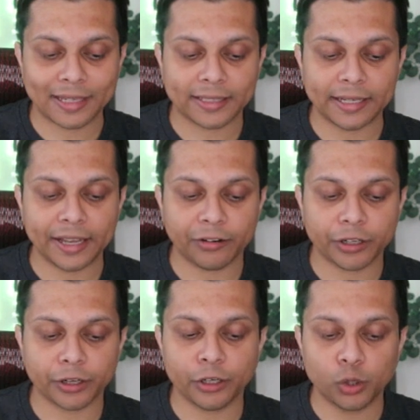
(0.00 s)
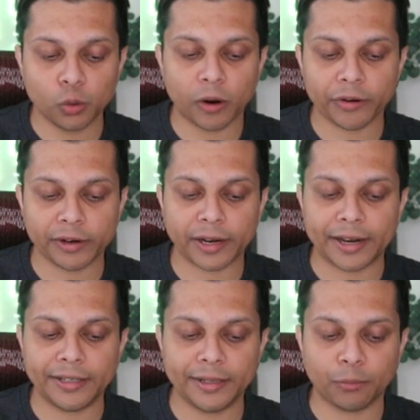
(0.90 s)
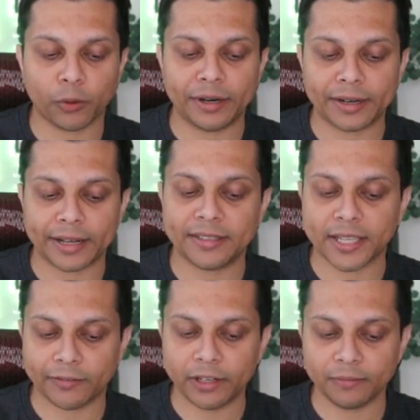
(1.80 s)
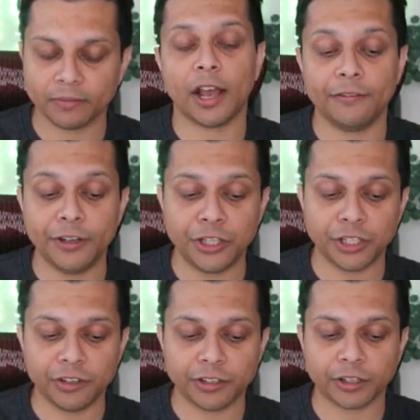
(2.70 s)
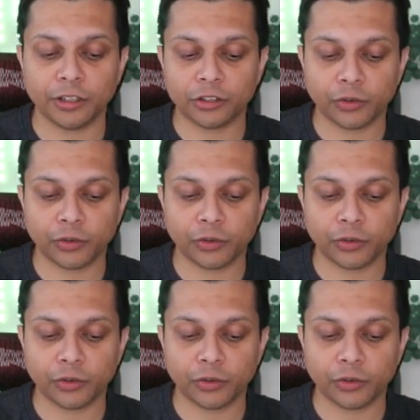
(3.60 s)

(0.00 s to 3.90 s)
XLK returned 290.97 and VGT returned